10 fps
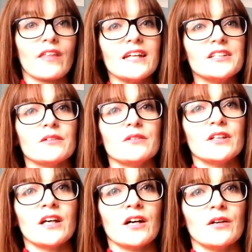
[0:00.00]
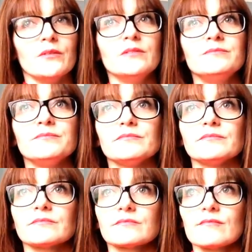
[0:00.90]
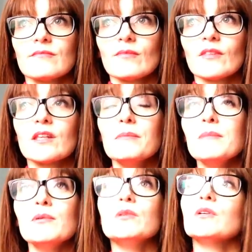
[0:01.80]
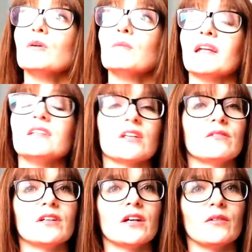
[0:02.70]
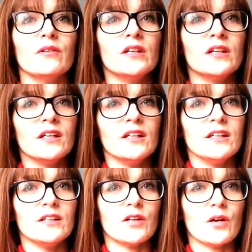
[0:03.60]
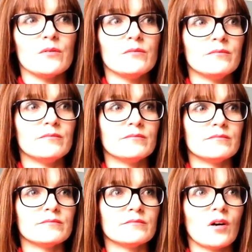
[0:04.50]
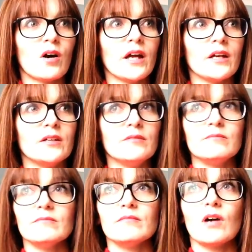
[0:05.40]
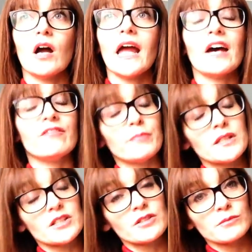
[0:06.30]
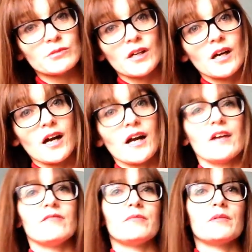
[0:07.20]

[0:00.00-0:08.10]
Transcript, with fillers: they don't know. The people who comment don't know you know, I, I have been smaller, I have